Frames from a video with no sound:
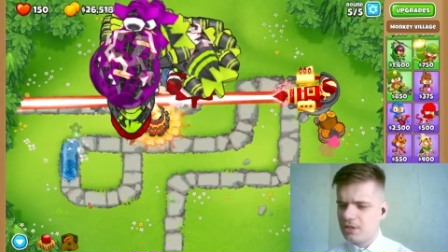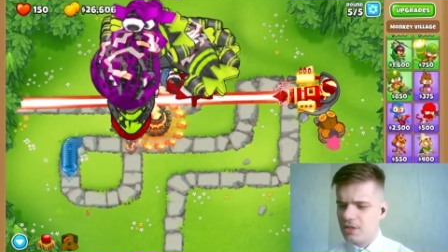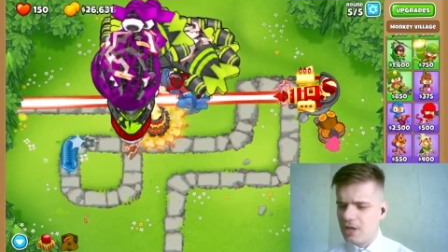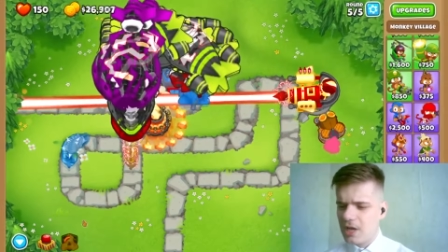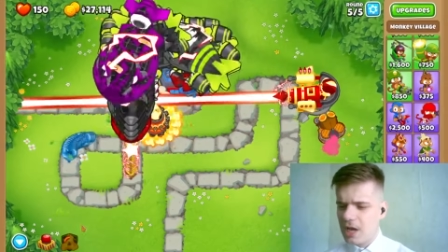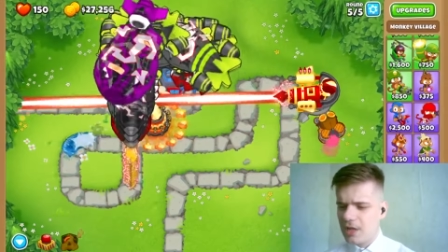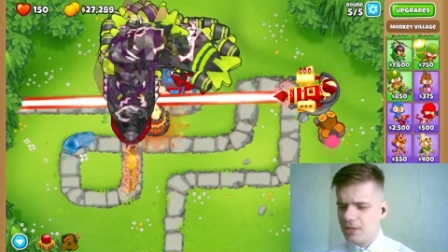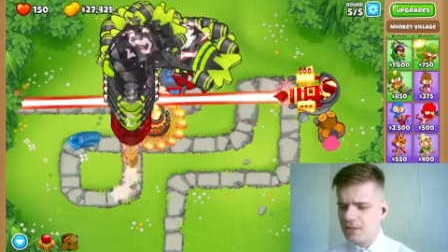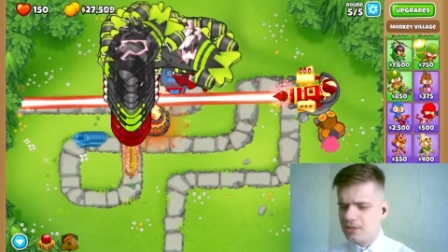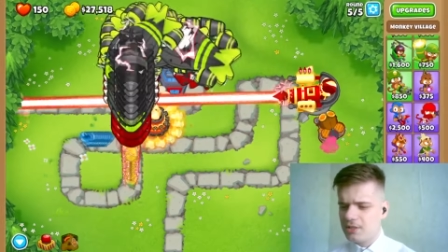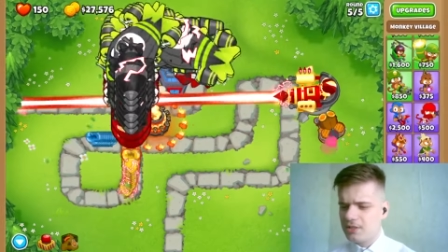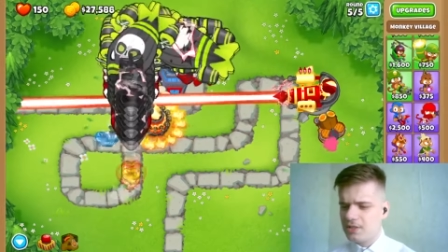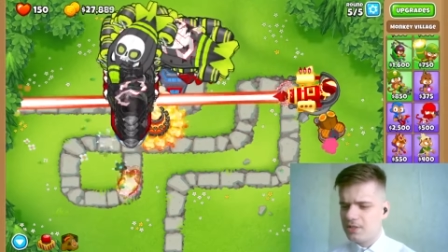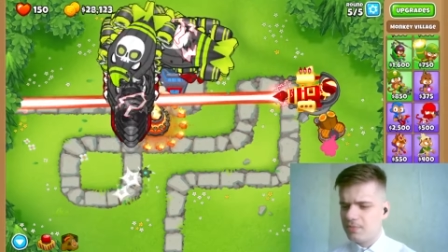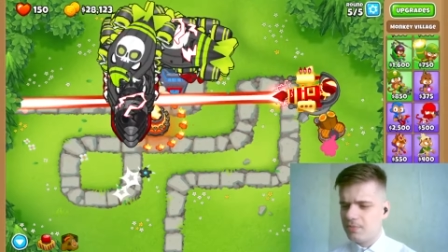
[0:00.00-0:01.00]
and
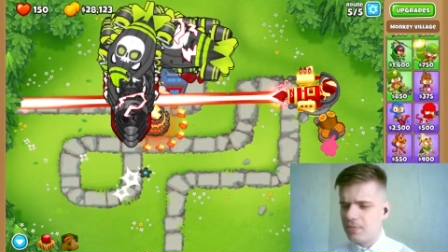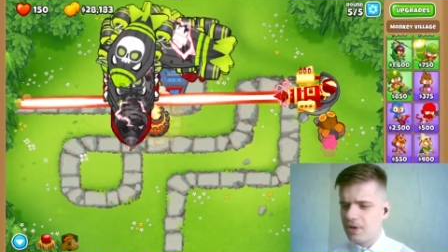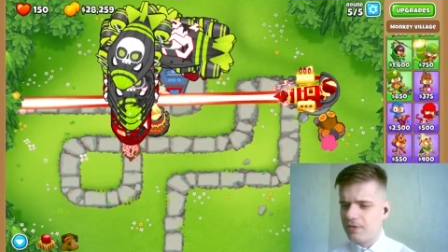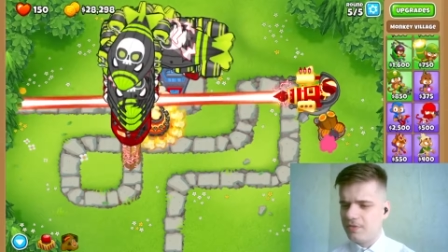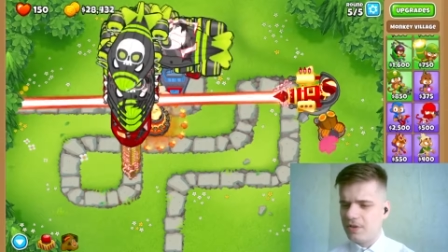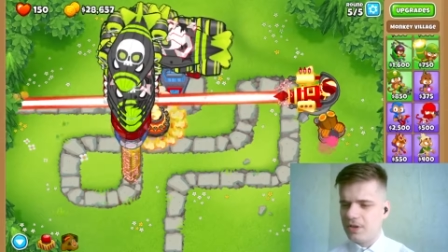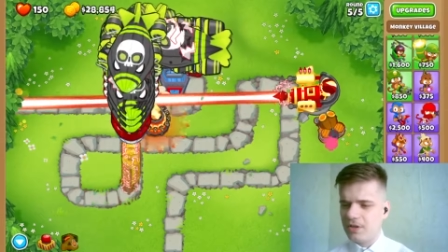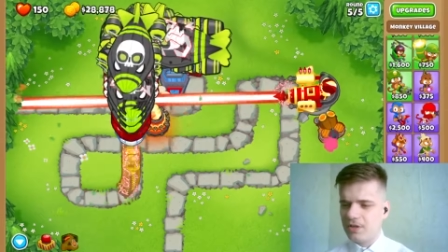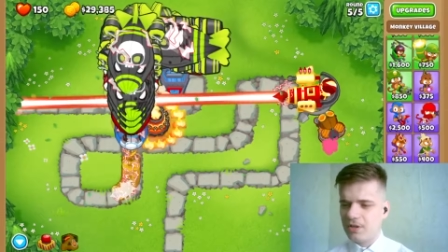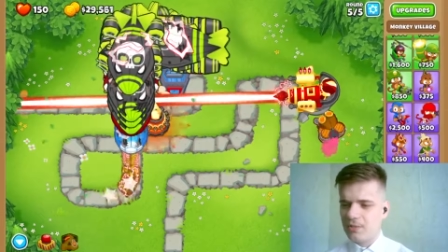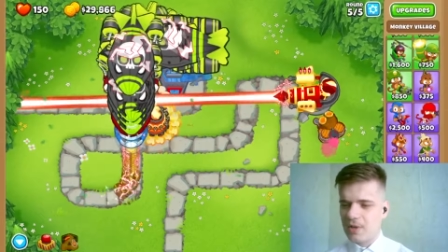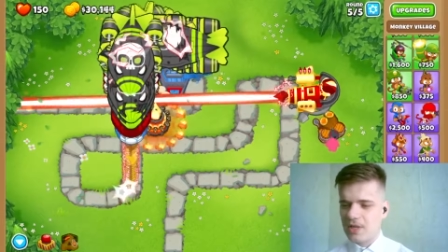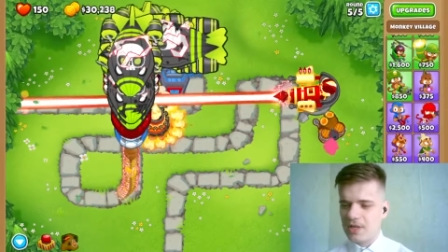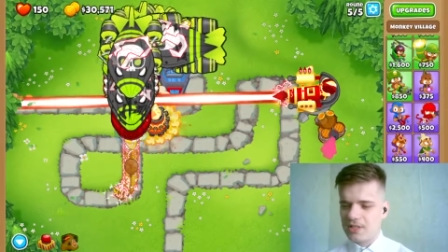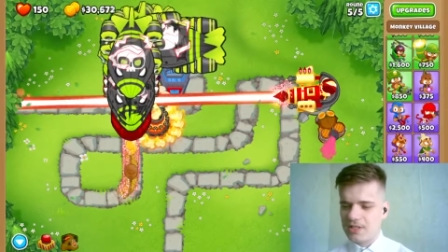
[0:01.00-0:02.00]
buff our
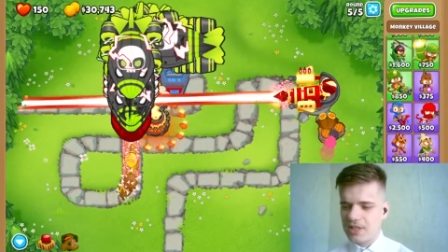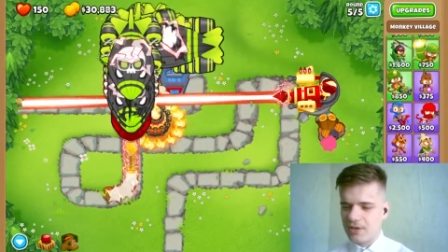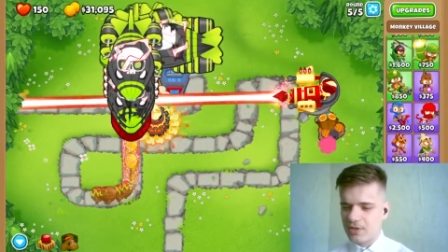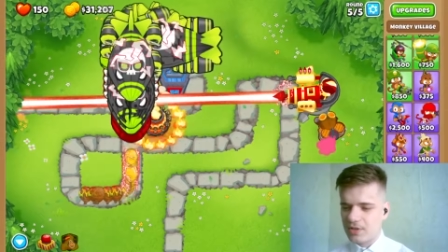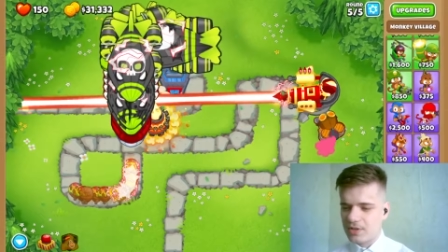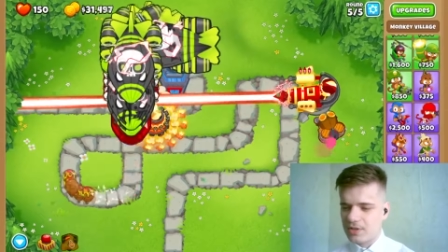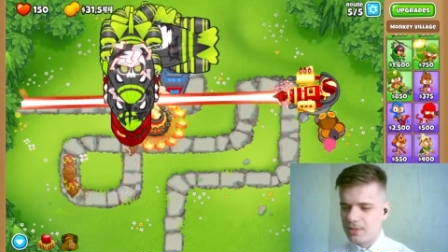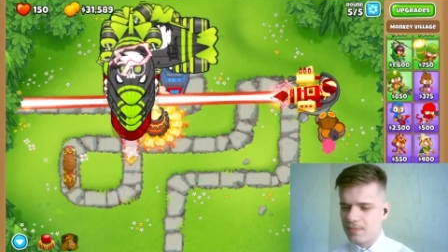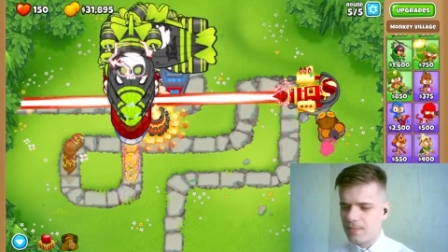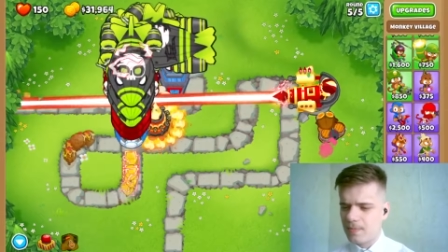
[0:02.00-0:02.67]
remaining towers.